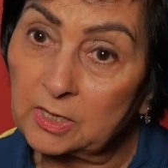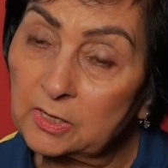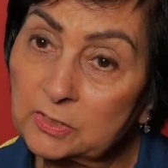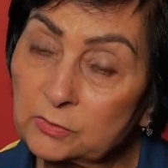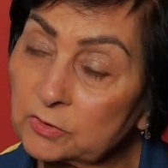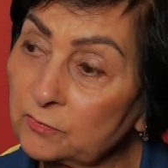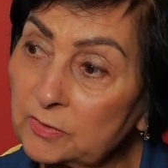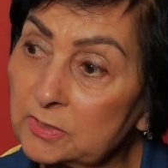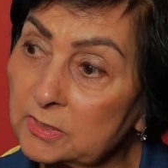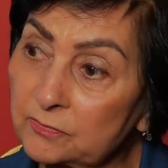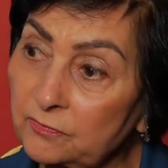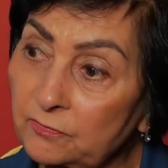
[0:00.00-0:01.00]
So the
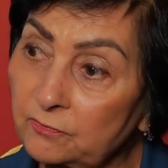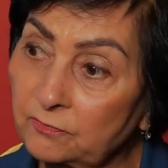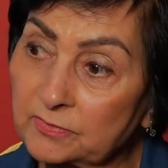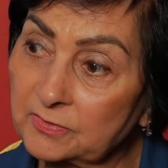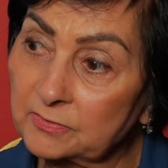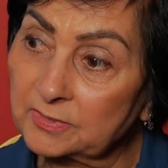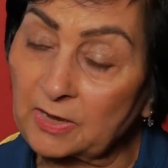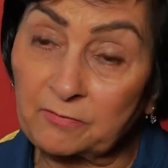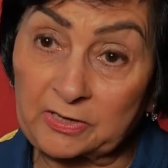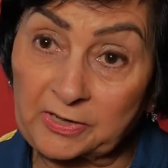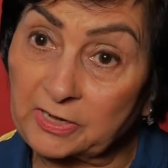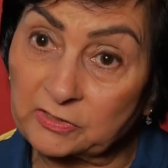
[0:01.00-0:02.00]
first
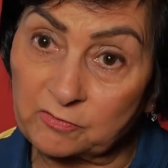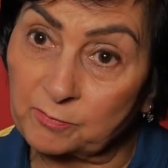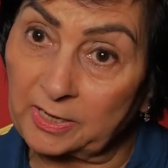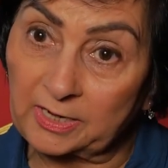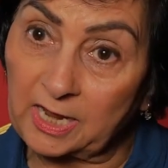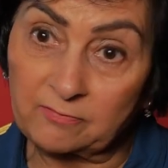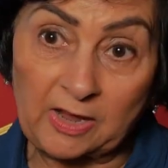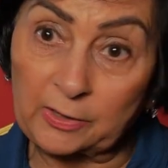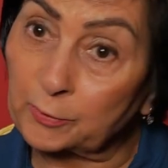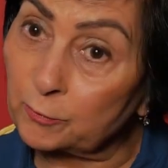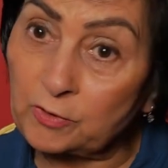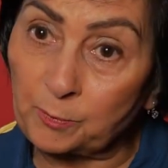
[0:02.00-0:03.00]
several years of my life, I
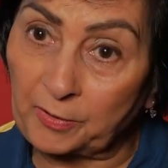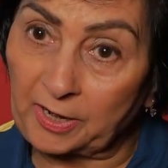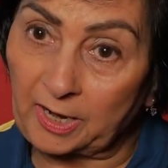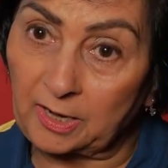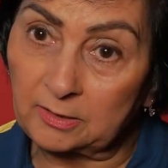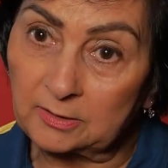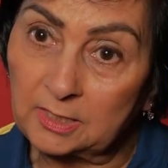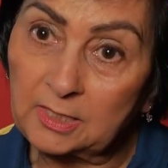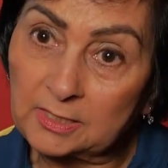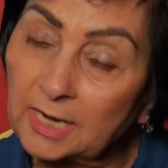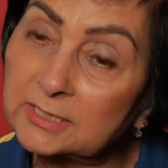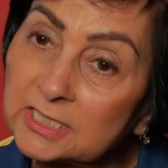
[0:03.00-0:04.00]
grew up here,
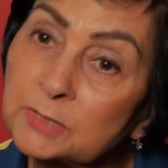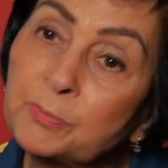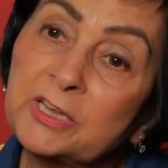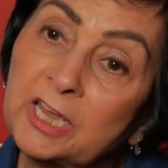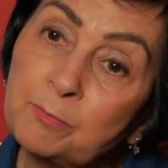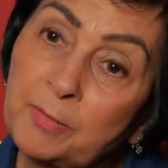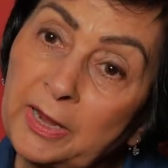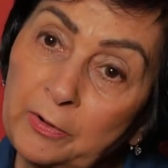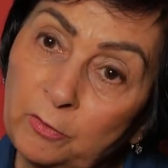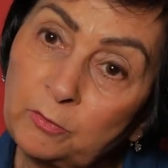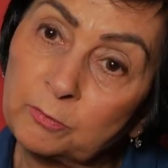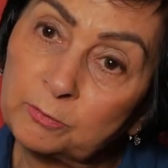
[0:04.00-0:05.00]
and this became my
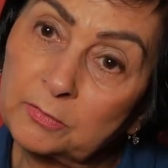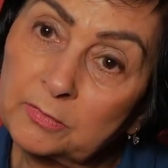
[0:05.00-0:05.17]
home.